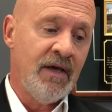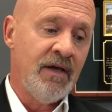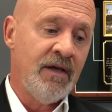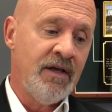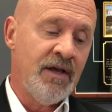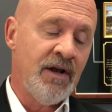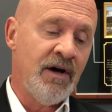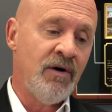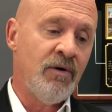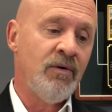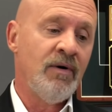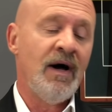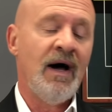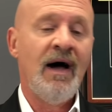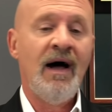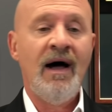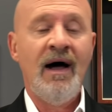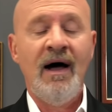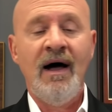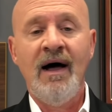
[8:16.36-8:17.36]
You know,
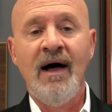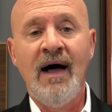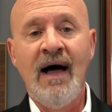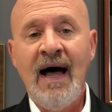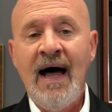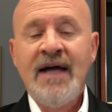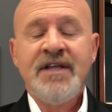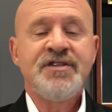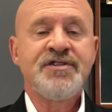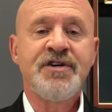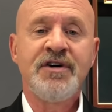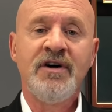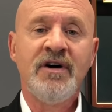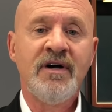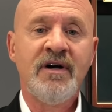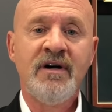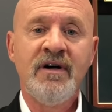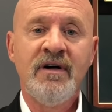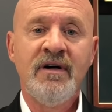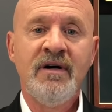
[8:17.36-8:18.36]
I
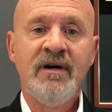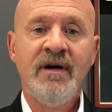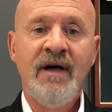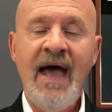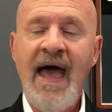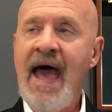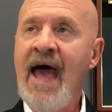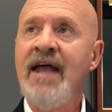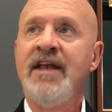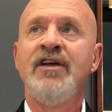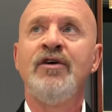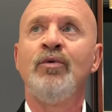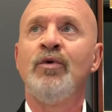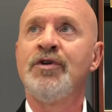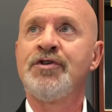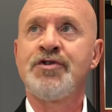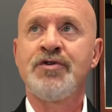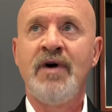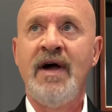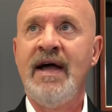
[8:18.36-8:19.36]
took annual
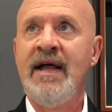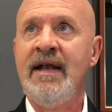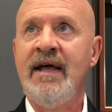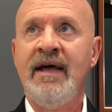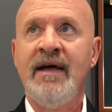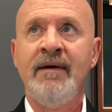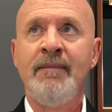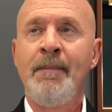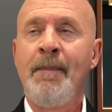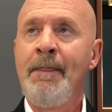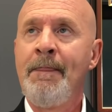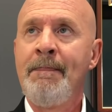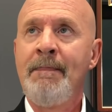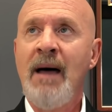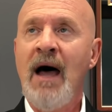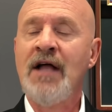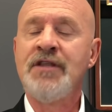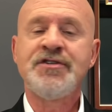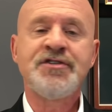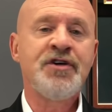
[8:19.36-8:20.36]
training
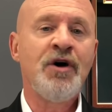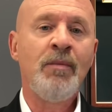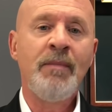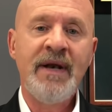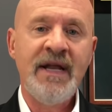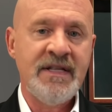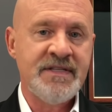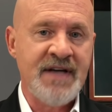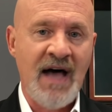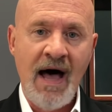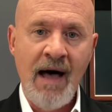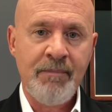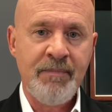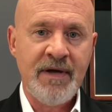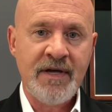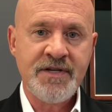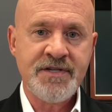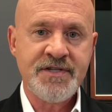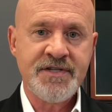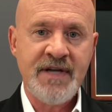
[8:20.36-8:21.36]
on so many
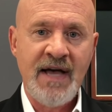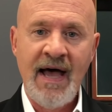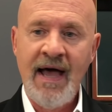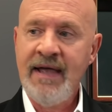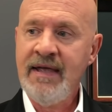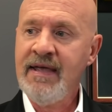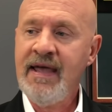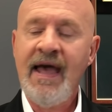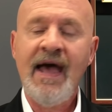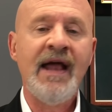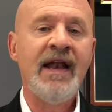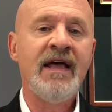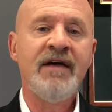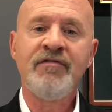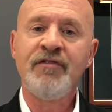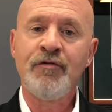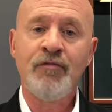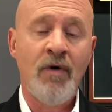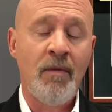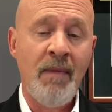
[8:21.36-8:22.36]
topics, I can't
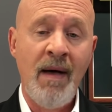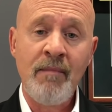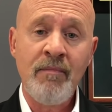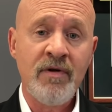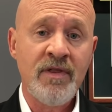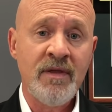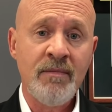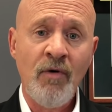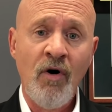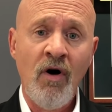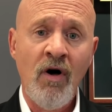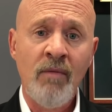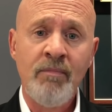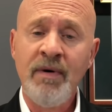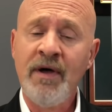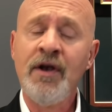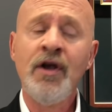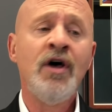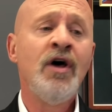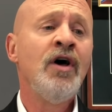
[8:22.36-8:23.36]
even remember them all,
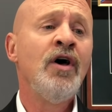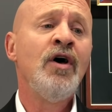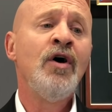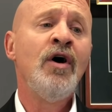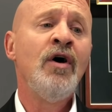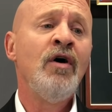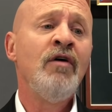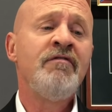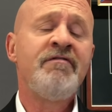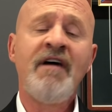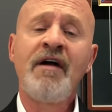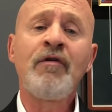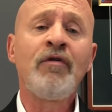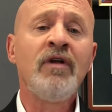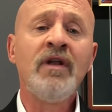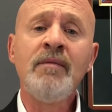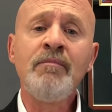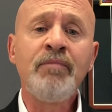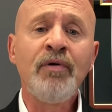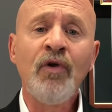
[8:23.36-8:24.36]
but
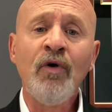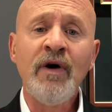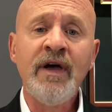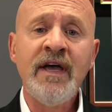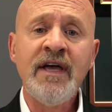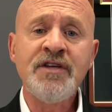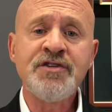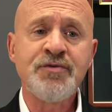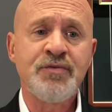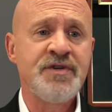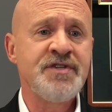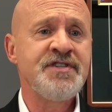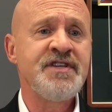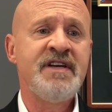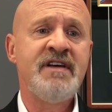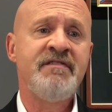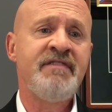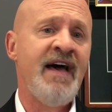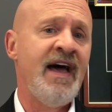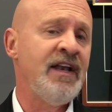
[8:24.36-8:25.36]
federal employees
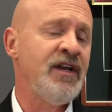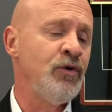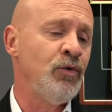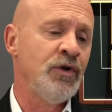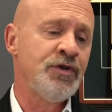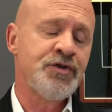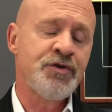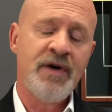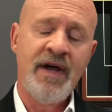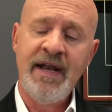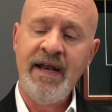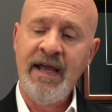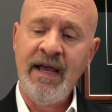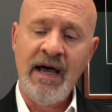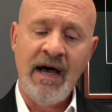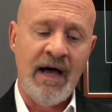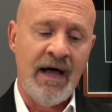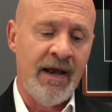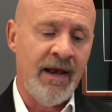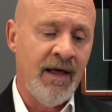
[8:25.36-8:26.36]
receive annual training
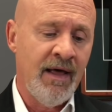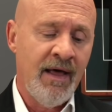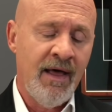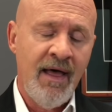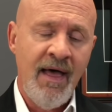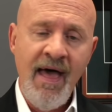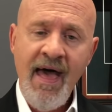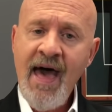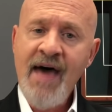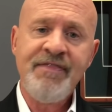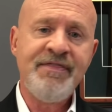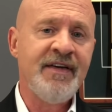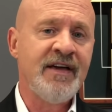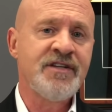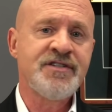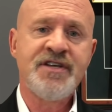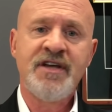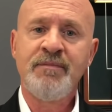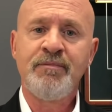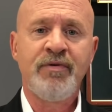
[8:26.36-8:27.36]
on
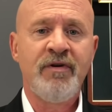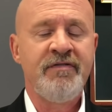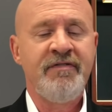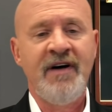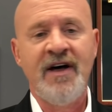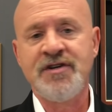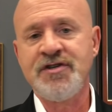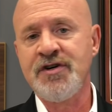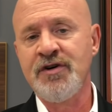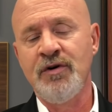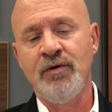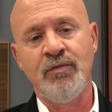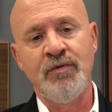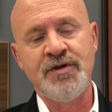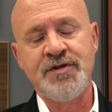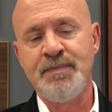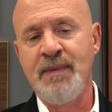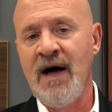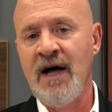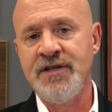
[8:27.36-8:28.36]
ethics and professional
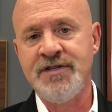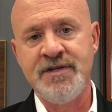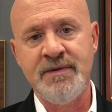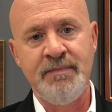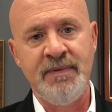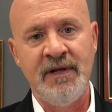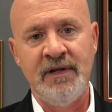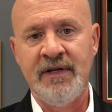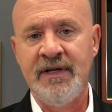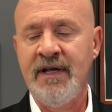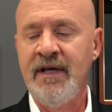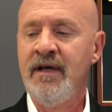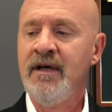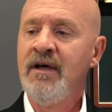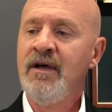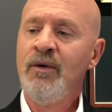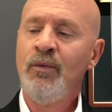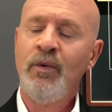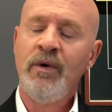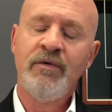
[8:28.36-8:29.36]
responsibility.
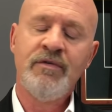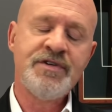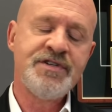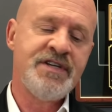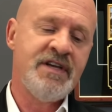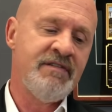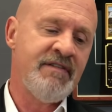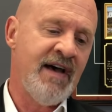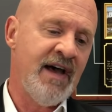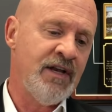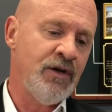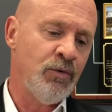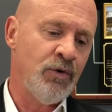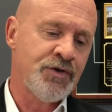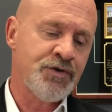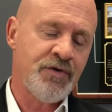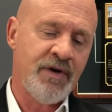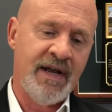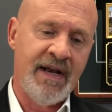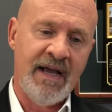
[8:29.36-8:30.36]
We receive annual
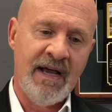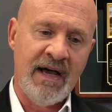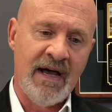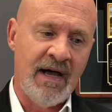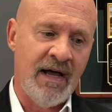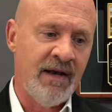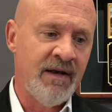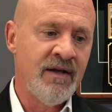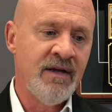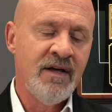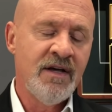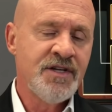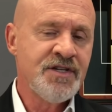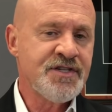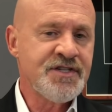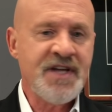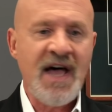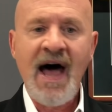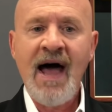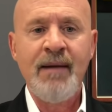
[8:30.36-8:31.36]
training on
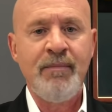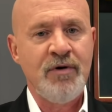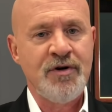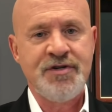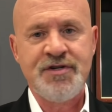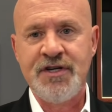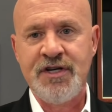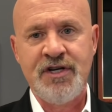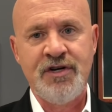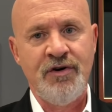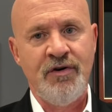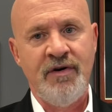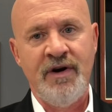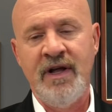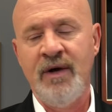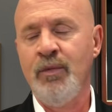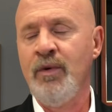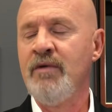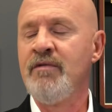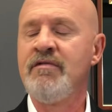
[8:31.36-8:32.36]

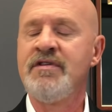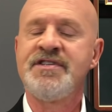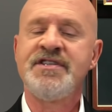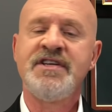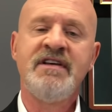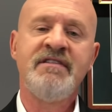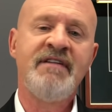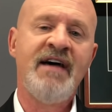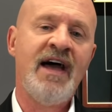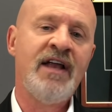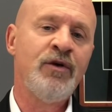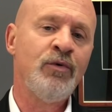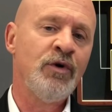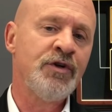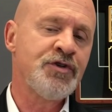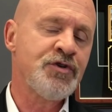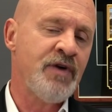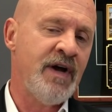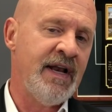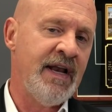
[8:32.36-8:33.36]
cybersecurity. We receive annual
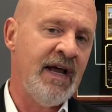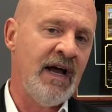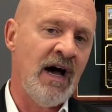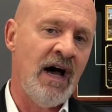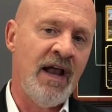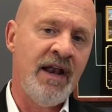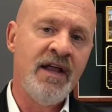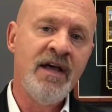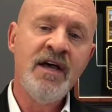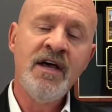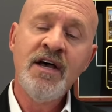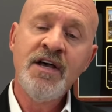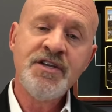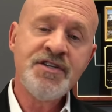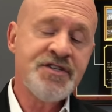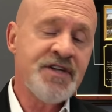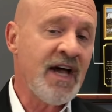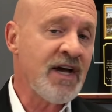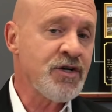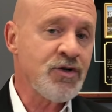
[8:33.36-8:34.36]
training on
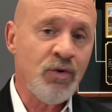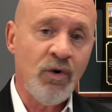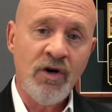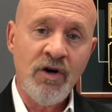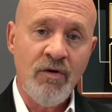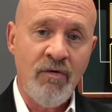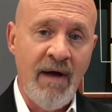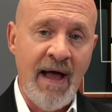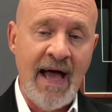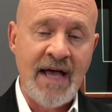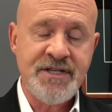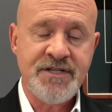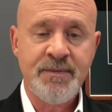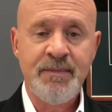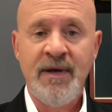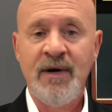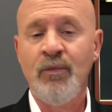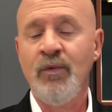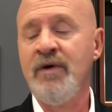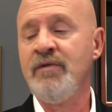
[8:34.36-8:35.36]
sexual
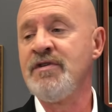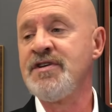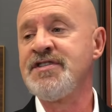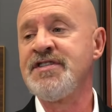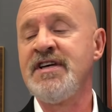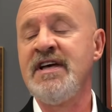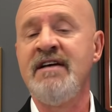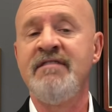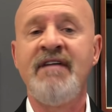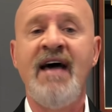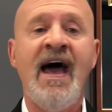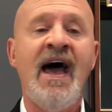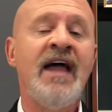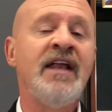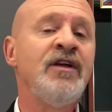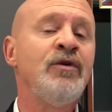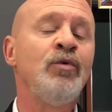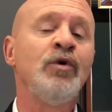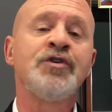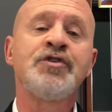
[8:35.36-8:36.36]
harassment. We receive
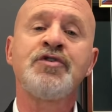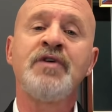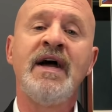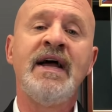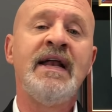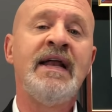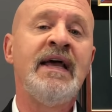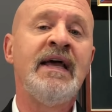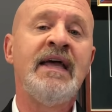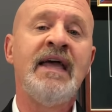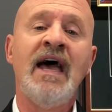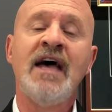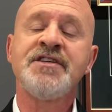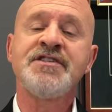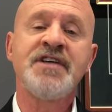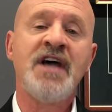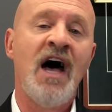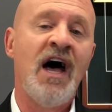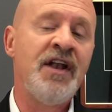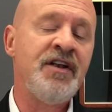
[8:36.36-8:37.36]
annual training,
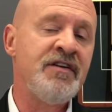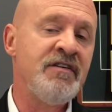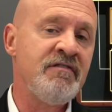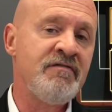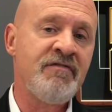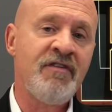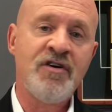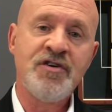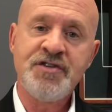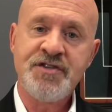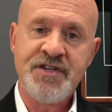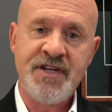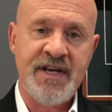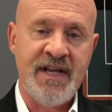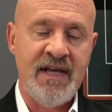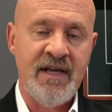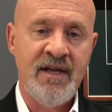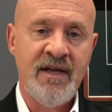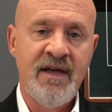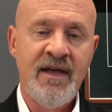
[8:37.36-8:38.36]
yes, on
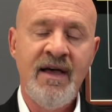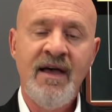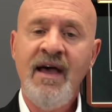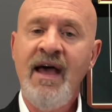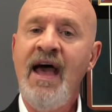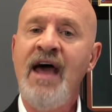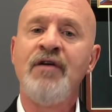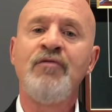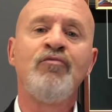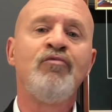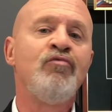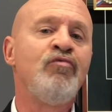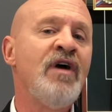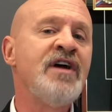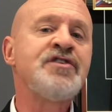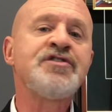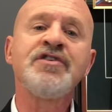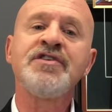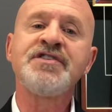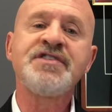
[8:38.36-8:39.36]
diversity and
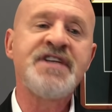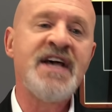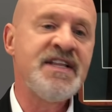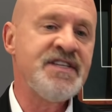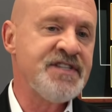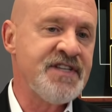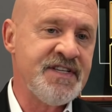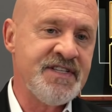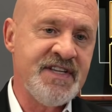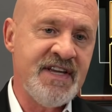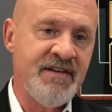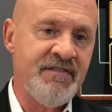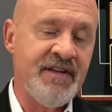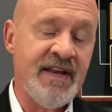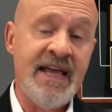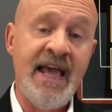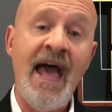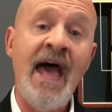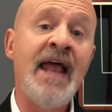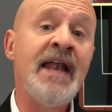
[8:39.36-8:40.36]
racial
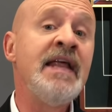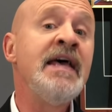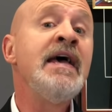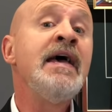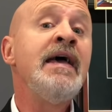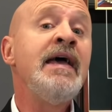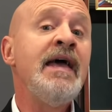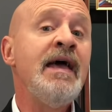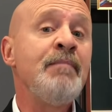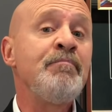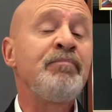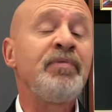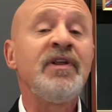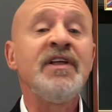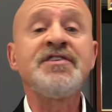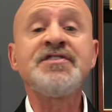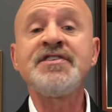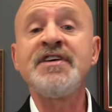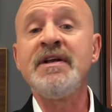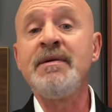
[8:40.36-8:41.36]
sensitivity and
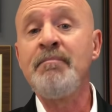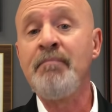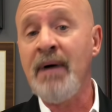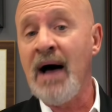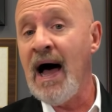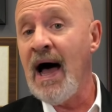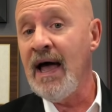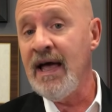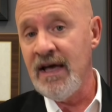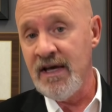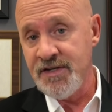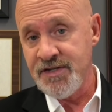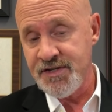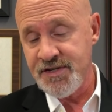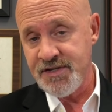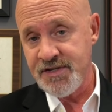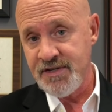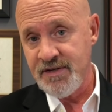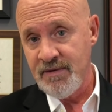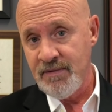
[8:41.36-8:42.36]
implicit
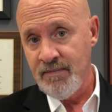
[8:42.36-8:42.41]
bias.